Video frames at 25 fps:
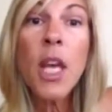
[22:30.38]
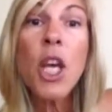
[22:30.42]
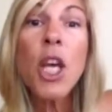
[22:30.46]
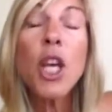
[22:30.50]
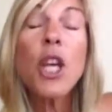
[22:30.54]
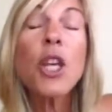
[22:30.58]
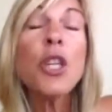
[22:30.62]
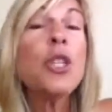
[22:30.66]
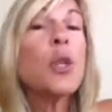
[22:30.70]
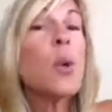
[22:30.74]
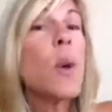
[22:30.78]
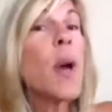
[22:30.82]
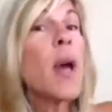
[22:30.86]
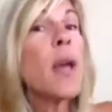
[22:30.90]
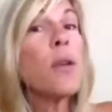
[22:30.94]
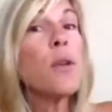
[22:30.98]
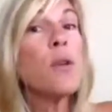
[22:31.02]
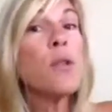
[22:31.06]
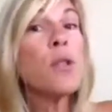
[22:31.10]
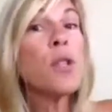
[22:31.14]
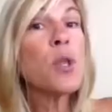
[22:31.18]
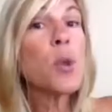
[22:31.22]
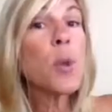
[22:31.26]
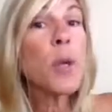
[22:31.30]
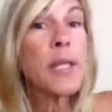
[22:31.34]
Do I
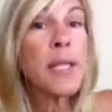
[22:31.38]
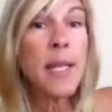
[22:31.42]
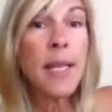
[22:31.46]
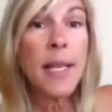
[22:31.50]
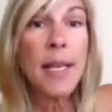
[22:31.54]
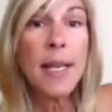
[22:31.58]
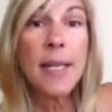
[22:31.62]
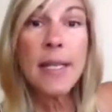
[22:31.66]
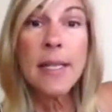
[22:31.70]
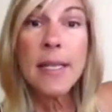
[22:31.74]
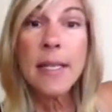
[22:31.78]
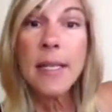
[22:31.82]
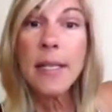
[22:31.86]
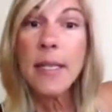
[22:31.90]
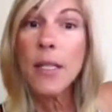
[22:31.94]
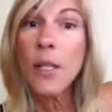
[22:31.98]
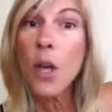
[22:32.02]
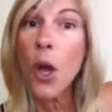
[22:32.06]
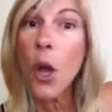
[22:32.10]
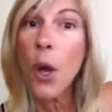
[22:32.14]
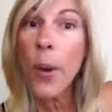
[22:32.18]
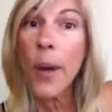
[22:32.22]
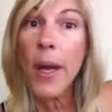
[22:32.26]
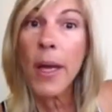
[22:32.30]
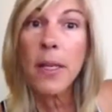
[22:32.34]
use Twitter lists?
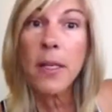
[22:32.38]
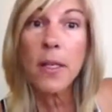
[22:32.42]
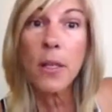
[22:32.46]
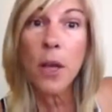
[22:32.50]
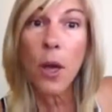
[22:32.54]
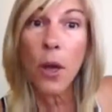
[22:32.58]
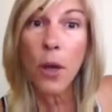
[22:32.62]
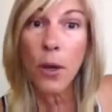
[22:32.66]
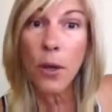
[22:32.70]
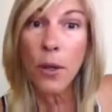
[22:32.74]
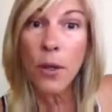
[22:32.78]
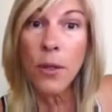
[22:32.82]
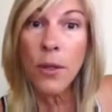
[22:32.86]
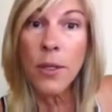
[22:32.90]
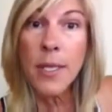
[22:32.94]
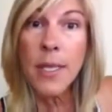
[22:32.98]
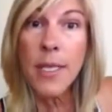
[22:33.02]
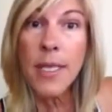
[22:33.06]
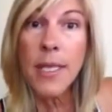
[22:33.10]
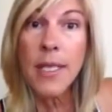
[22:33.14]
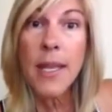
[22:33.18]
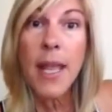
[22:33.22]
No, I don't.